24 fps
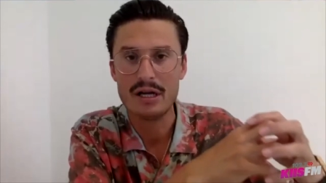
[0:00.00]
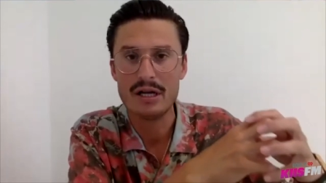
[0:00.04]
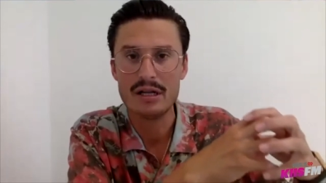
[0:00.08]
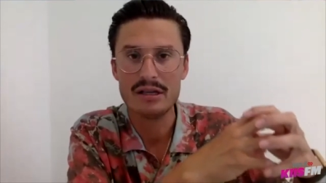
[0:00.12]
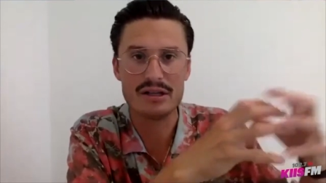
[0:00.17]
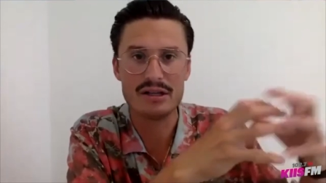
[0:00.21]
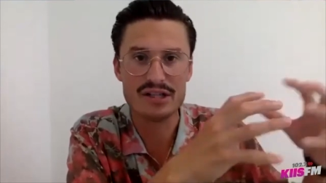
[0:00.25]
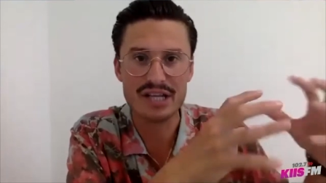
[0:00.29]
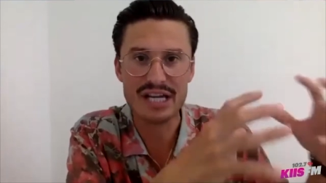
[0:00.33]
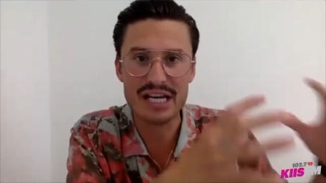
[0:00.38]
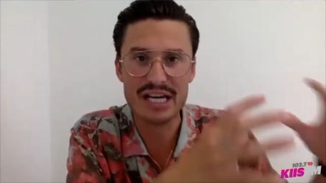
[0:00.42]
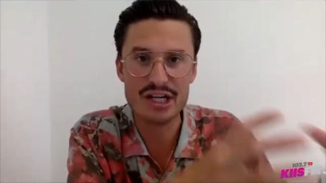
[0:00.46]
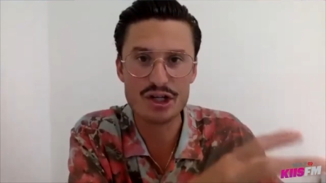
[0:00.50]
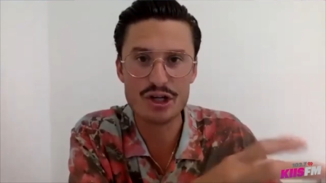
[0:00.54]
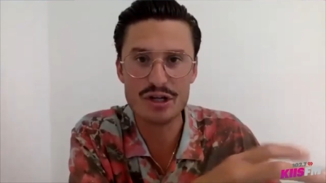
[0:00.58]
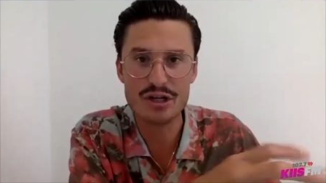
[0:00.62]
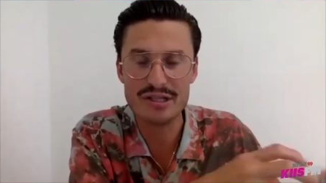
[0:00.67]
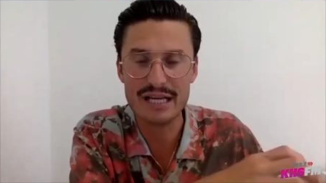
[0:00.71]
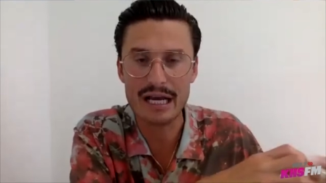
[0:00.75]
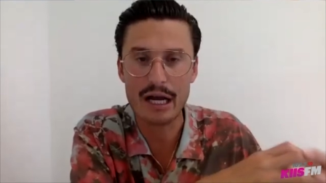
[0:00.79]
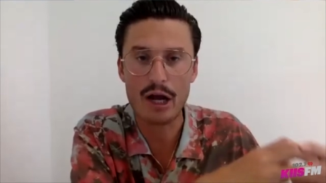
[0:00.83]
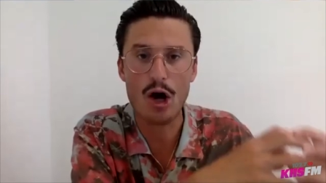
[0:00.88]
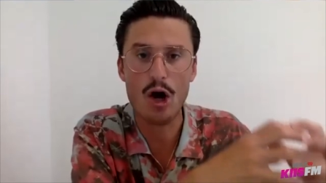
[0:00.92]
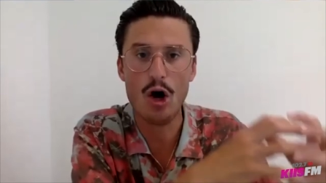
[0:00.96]
There's
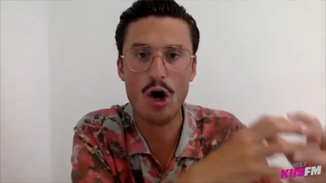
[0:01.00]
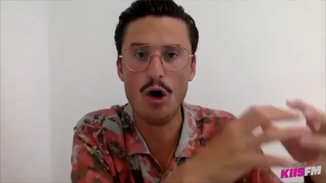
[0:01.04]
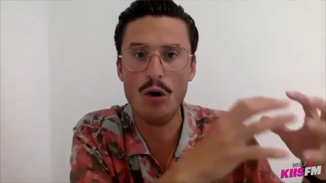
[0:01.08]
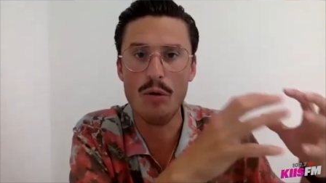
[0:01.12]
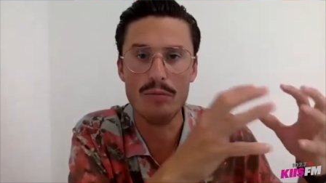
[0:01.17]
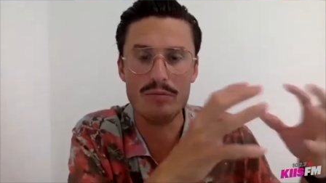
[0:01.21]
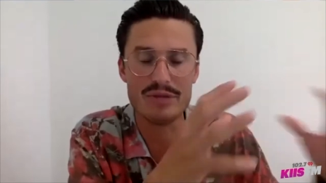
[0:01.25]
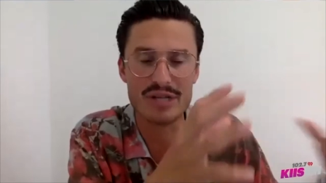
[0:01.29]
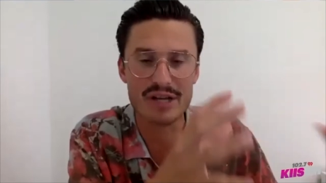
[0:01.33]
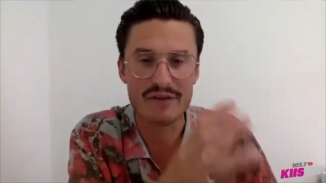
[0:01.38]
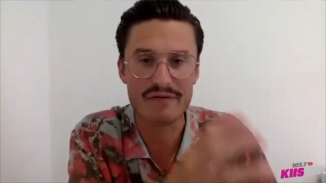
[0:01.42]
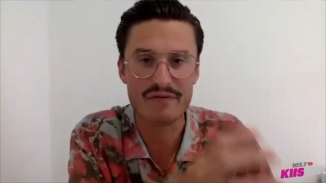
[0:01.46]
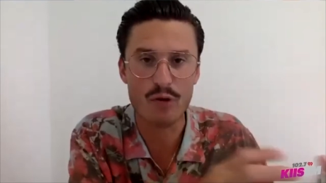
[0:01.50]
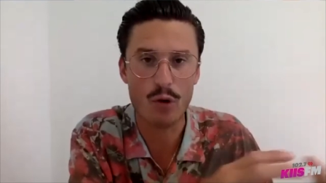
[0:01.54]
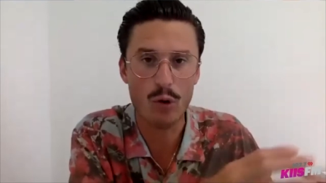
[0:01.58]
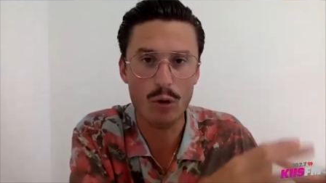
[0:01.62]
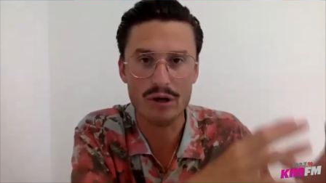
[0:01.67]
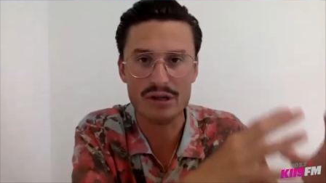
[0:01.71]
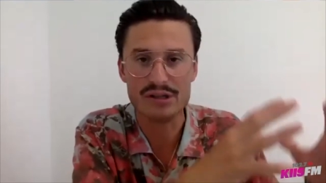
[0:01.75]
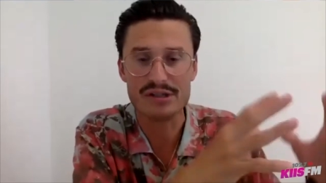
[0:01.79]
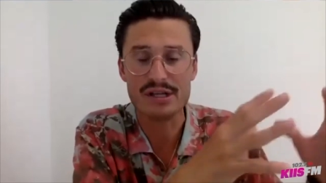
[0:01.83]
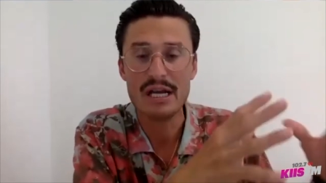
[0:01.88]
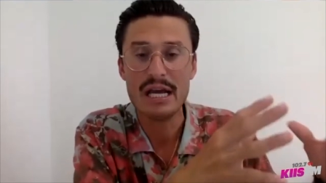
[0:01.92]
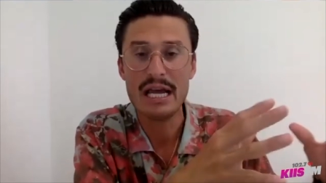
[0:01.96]
issues at home,
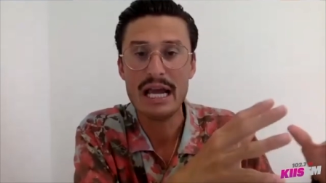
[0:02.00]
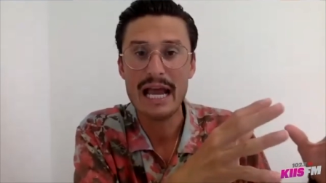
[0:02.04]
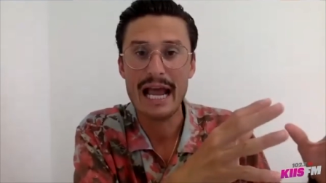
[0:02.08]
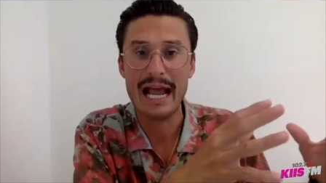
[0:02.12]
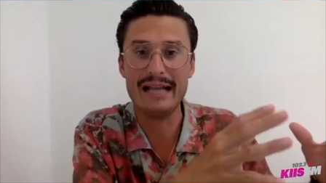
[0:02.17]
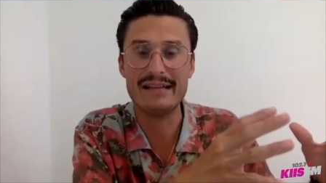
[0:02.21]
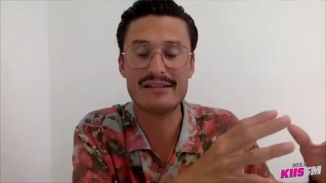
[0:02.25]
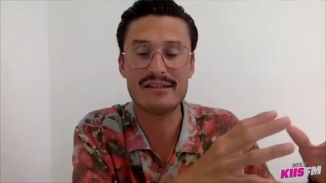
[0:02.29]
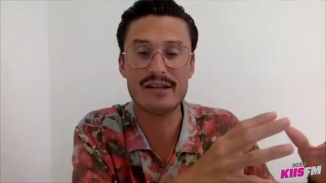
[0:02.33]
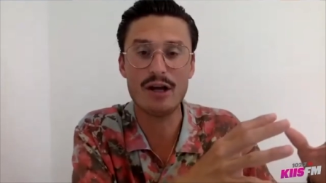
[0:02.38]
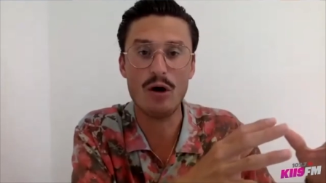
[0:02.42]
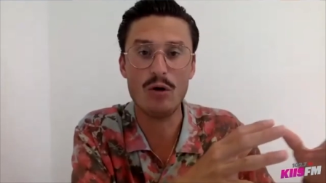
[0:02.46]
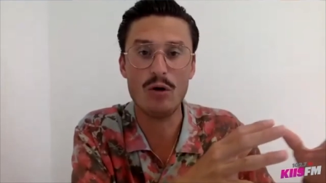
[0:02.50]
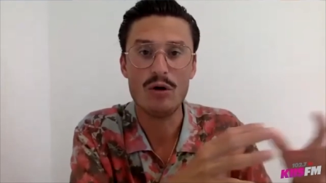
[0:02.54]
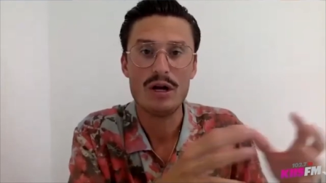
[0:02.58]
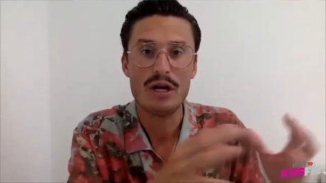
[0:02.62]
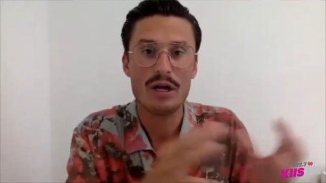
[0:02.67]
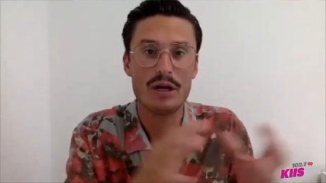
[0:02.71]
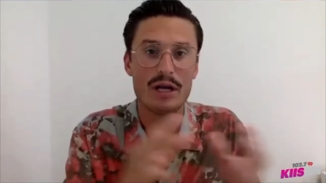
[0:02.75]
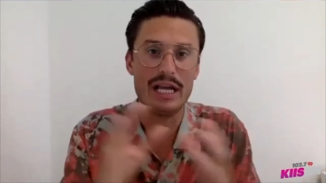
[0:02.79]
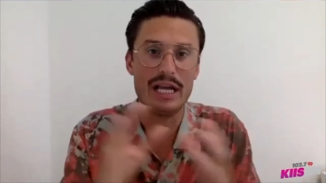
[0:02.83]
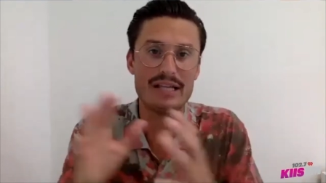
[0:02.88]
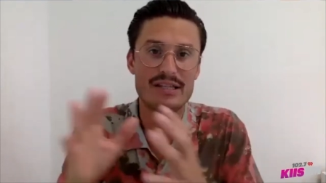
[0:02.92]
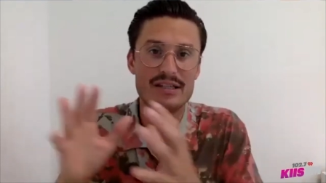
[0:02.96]
divorce, and so
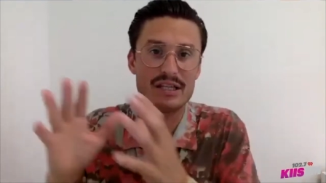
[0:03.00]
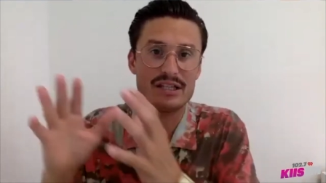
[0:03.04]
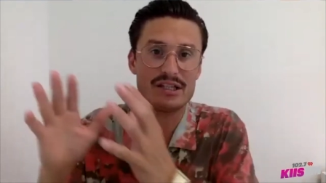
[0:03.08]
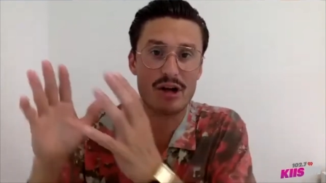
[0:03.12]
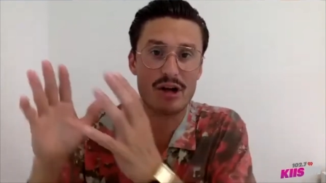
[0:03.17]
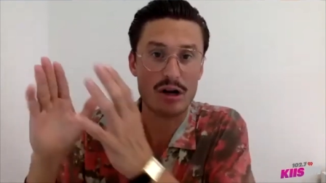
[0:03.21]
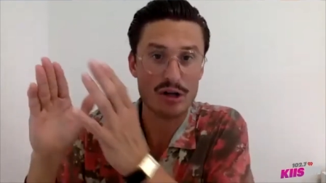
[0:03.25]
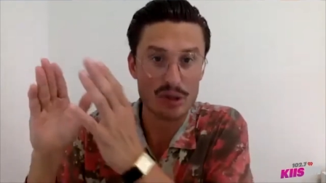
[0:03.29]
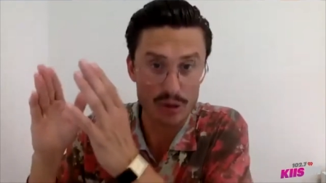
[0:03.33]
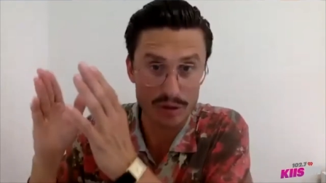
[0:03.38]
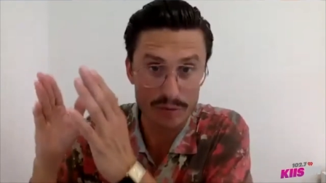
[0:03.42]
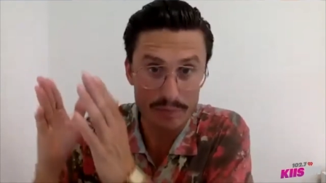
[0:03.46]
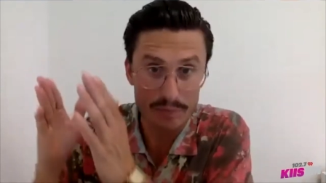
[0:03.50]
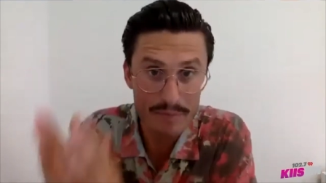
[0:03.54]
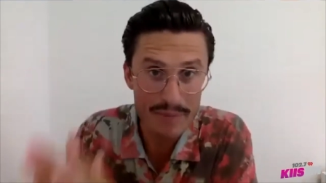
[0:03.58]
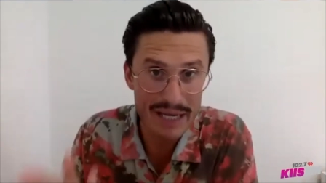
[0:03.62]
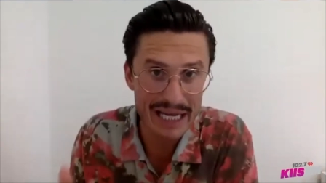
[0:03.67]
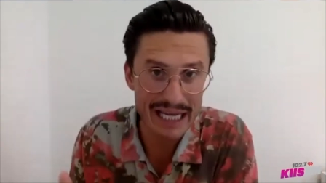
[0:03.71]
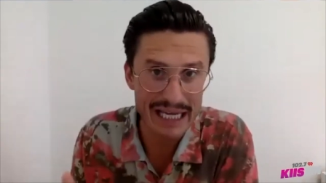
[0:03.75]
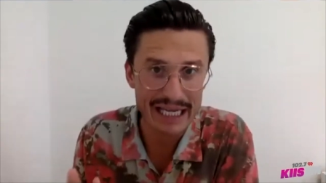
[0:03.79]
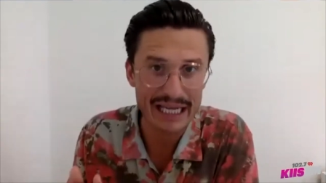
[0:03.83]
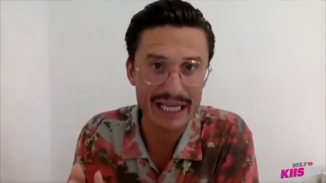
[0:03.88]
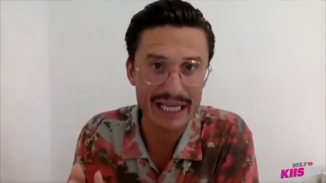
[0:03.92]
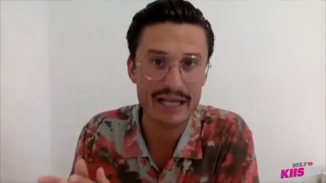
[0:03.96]
it starts with
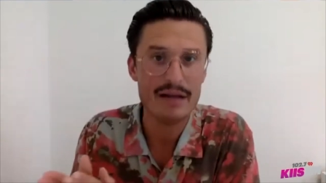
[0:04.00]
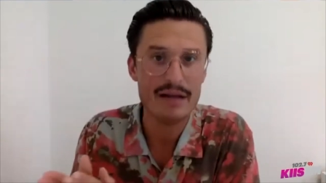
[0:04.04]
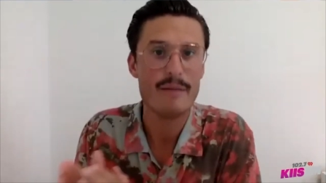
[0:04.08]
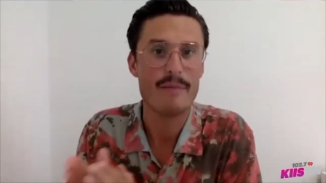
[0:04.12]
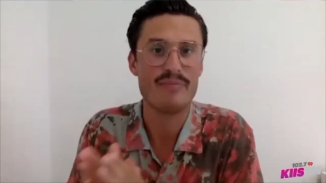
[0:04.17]
me.